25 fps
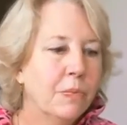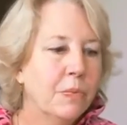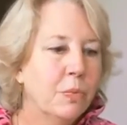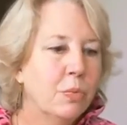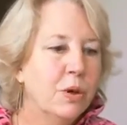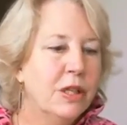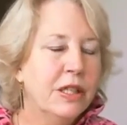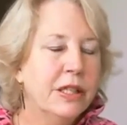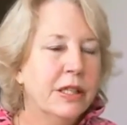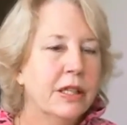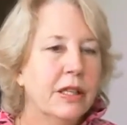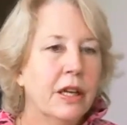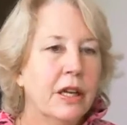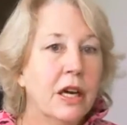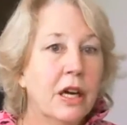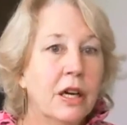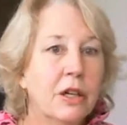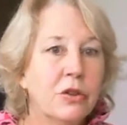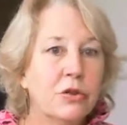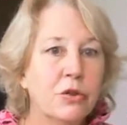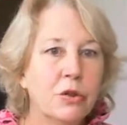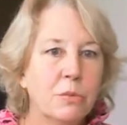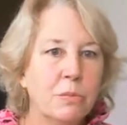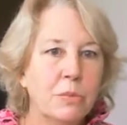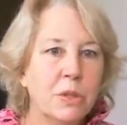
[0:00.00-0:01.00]
We did
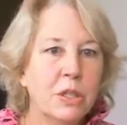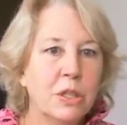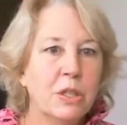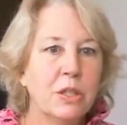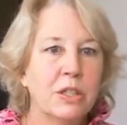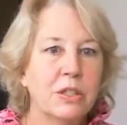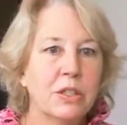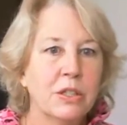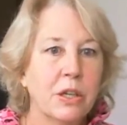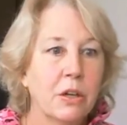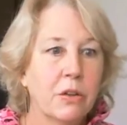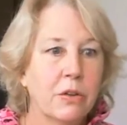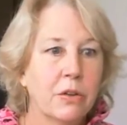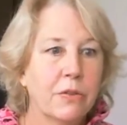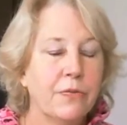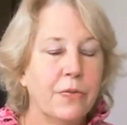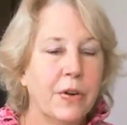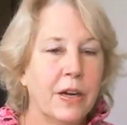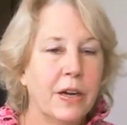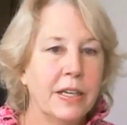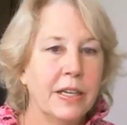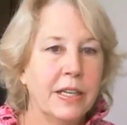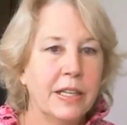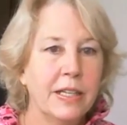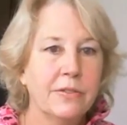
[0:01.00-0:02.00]
$100 million
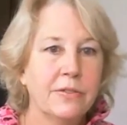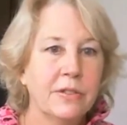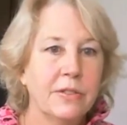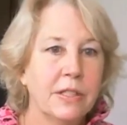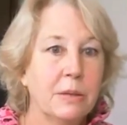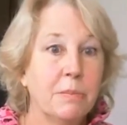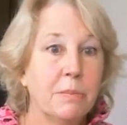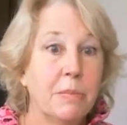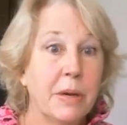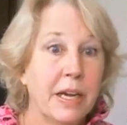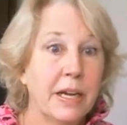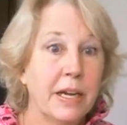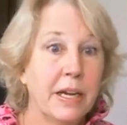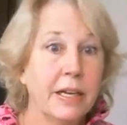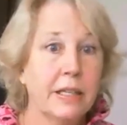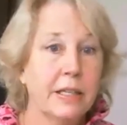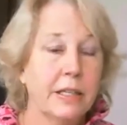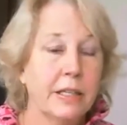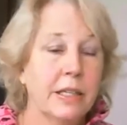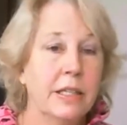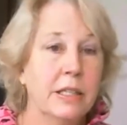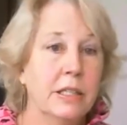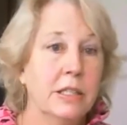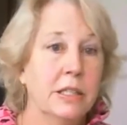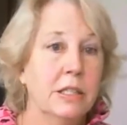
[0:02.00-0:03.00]
financing back
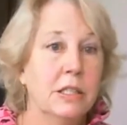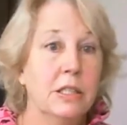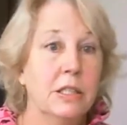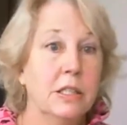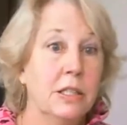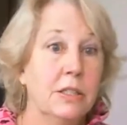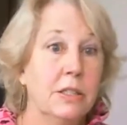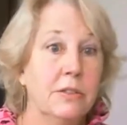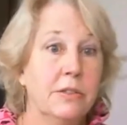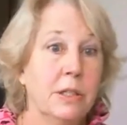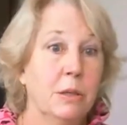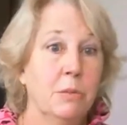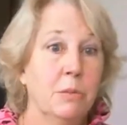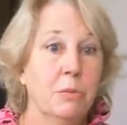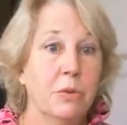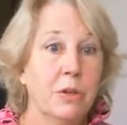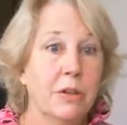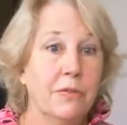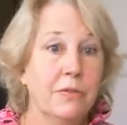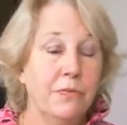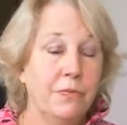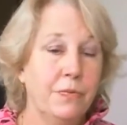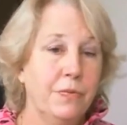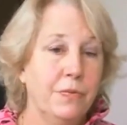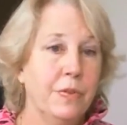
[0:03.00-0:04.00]
in December
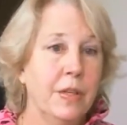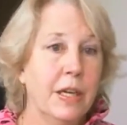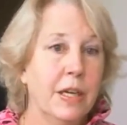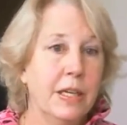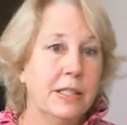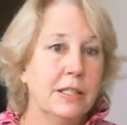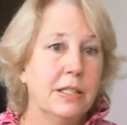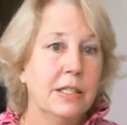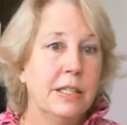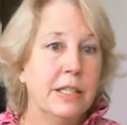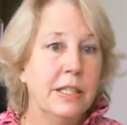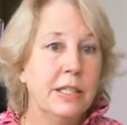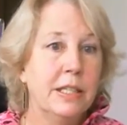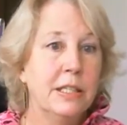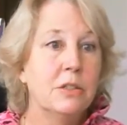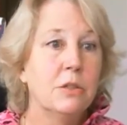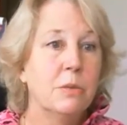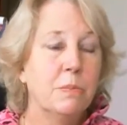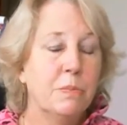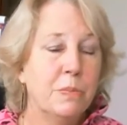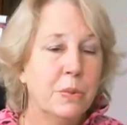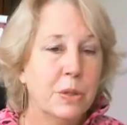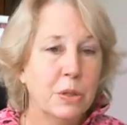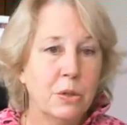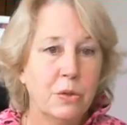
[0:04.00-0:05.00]
of 2019
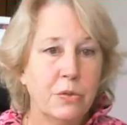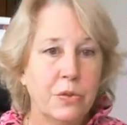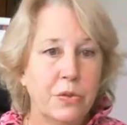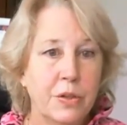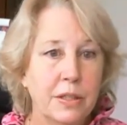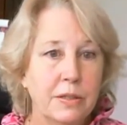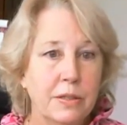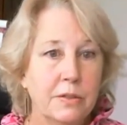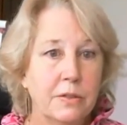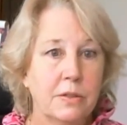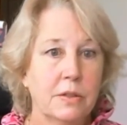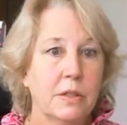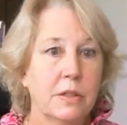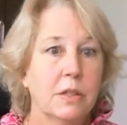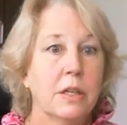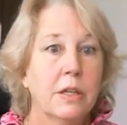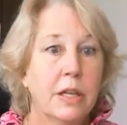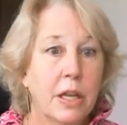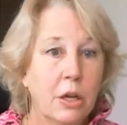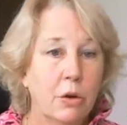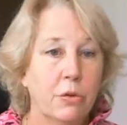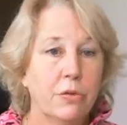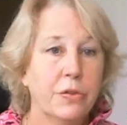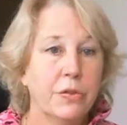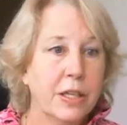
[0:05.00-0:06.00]
to build this
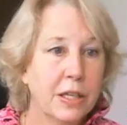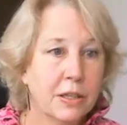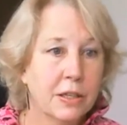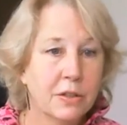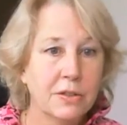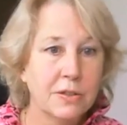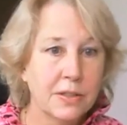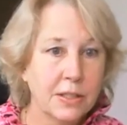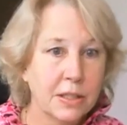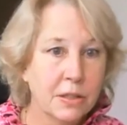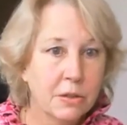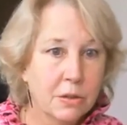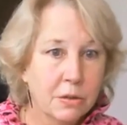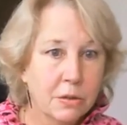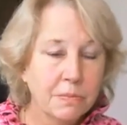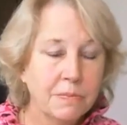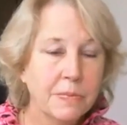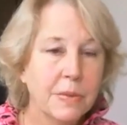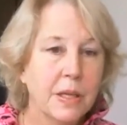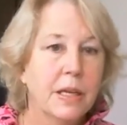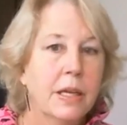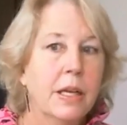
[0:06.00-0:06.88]
healthcare center.